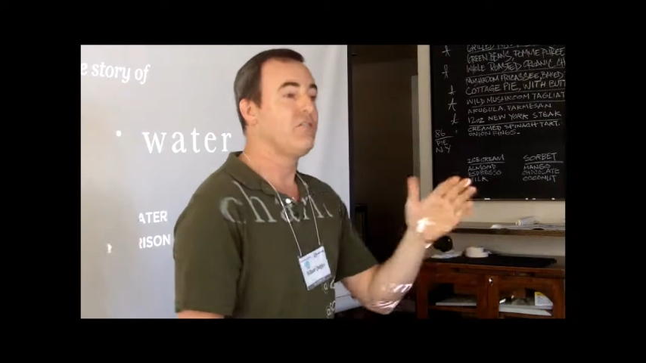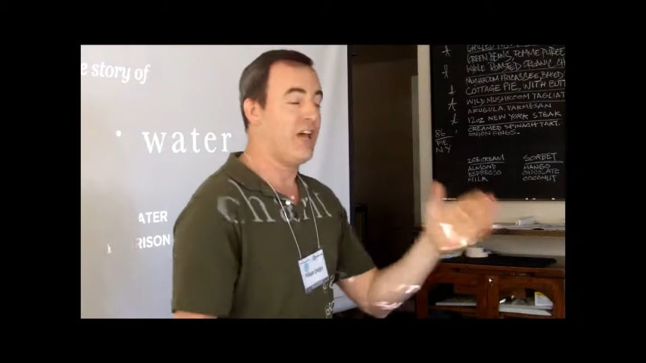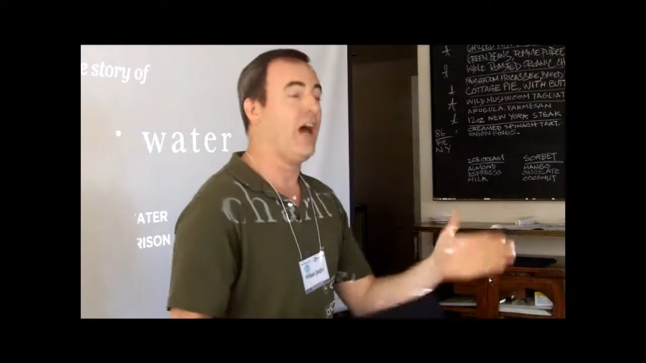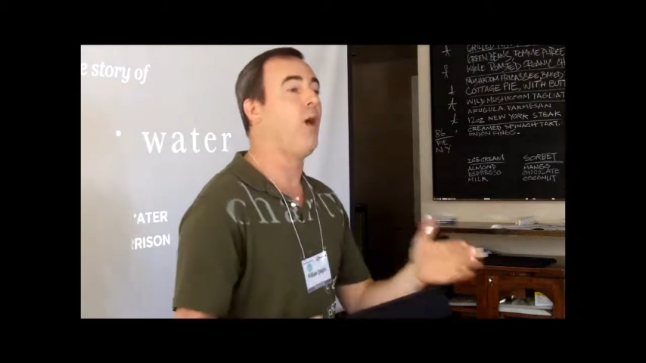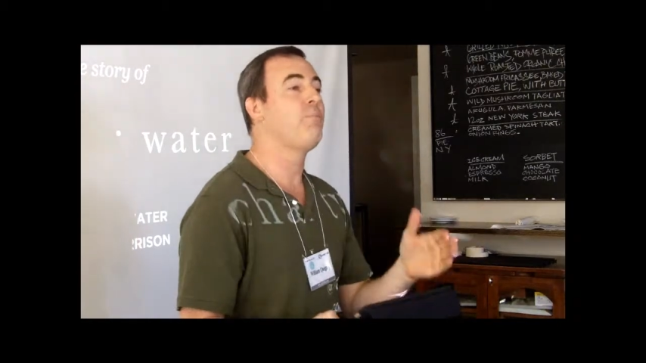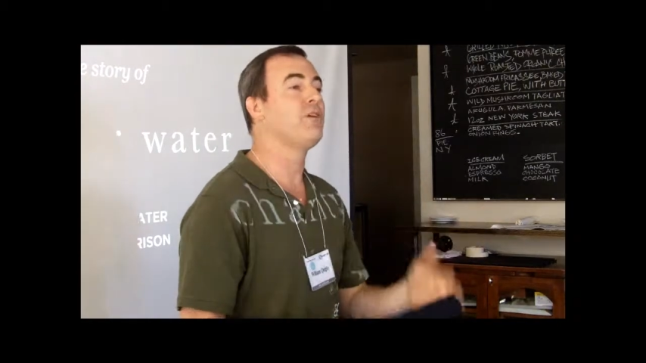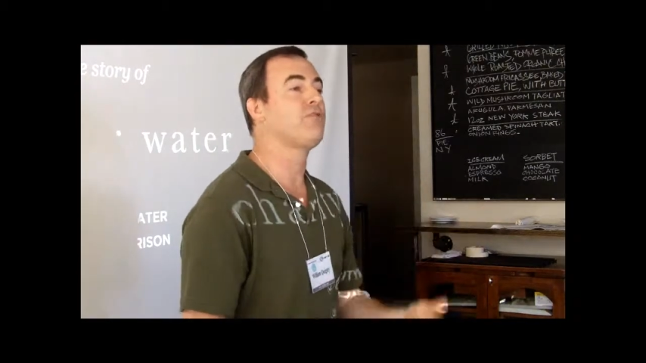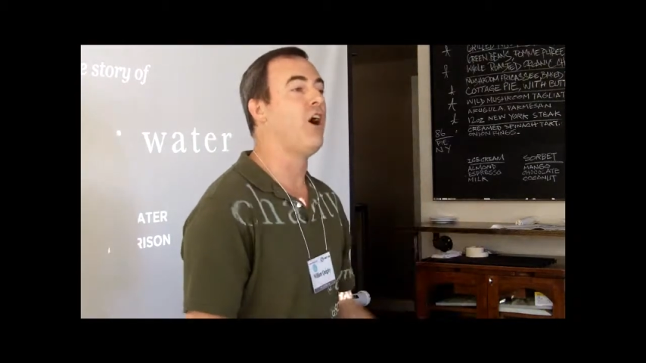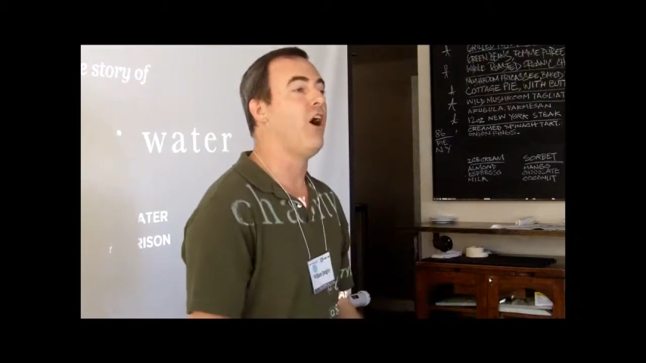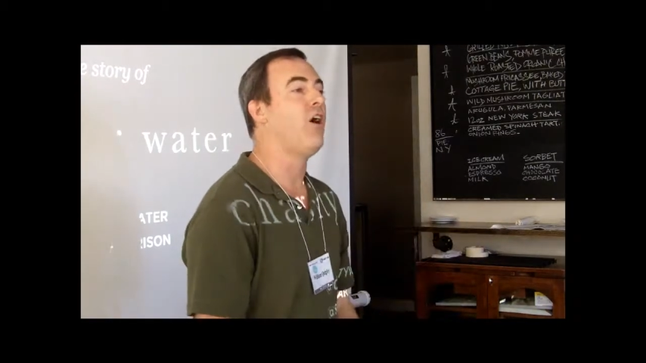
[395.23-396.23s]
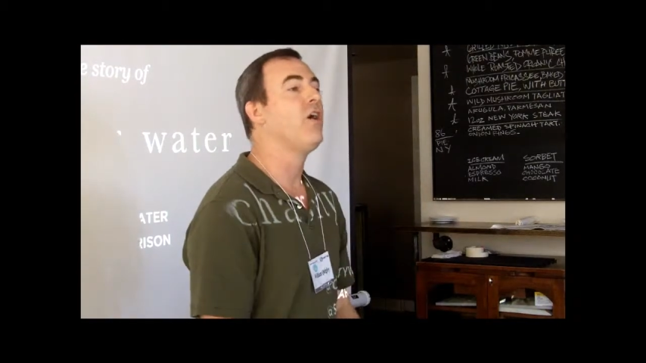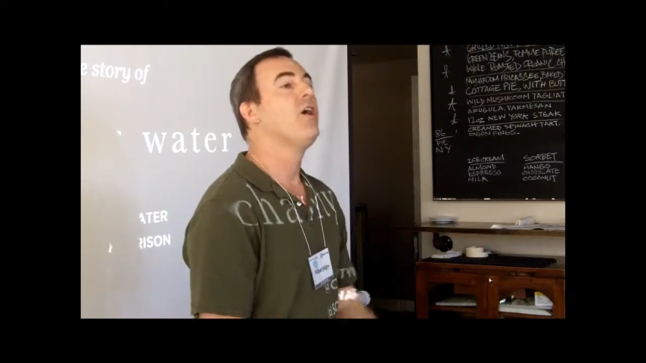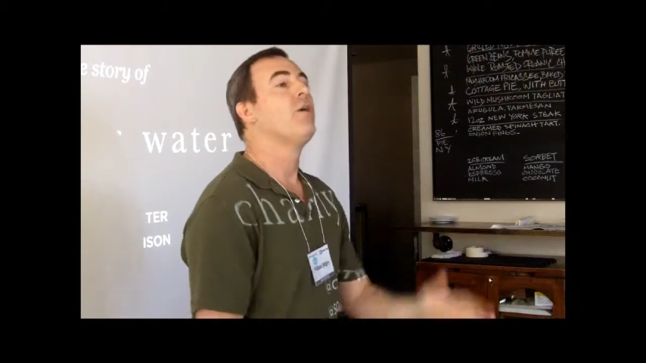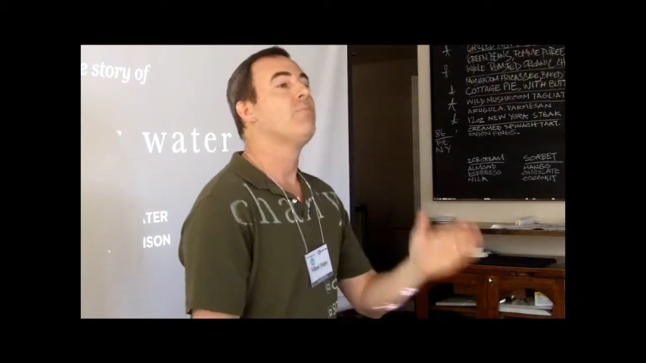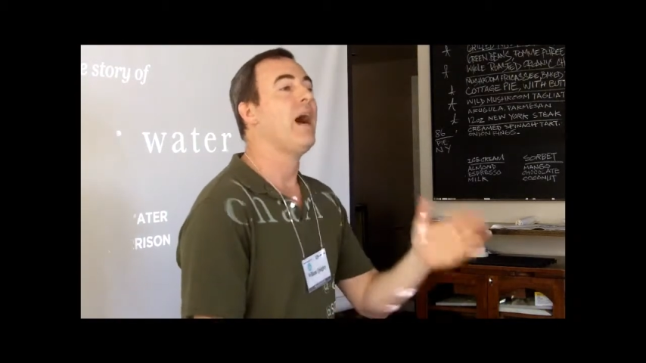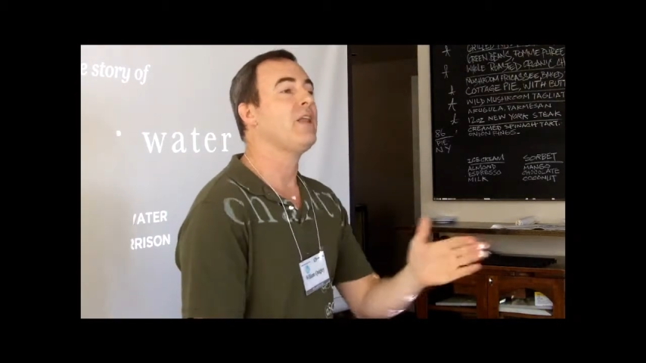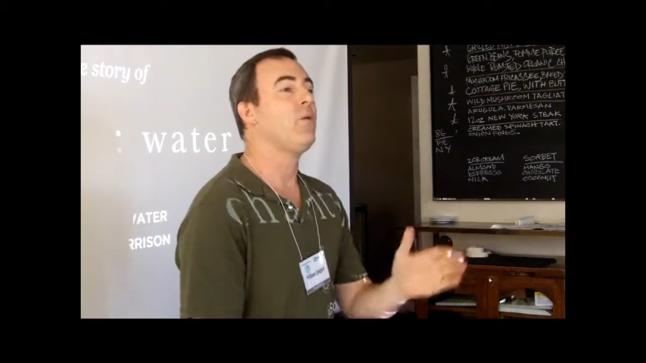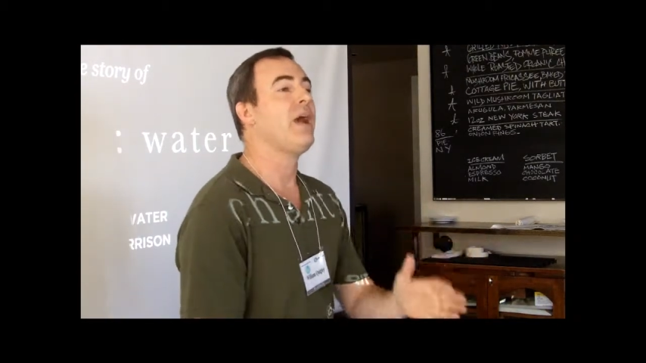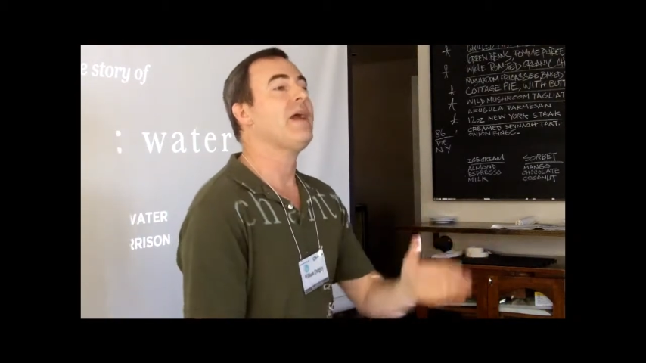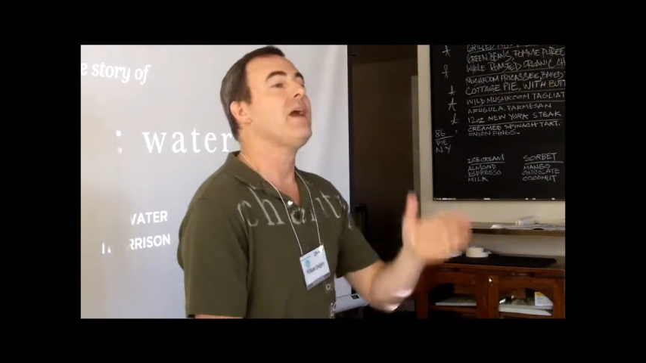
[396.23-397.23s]
to help us all, by
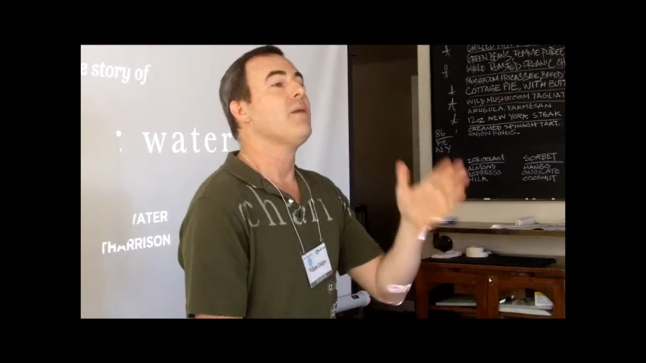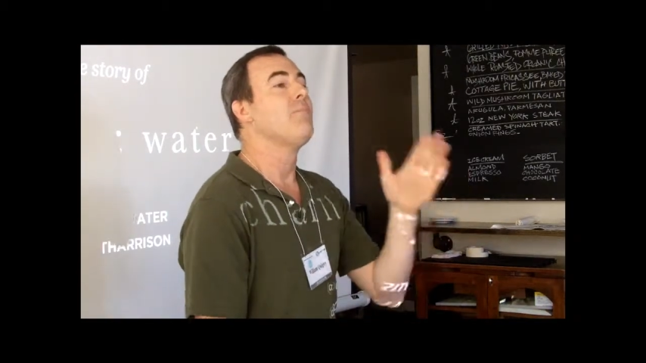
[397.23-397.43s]
the way,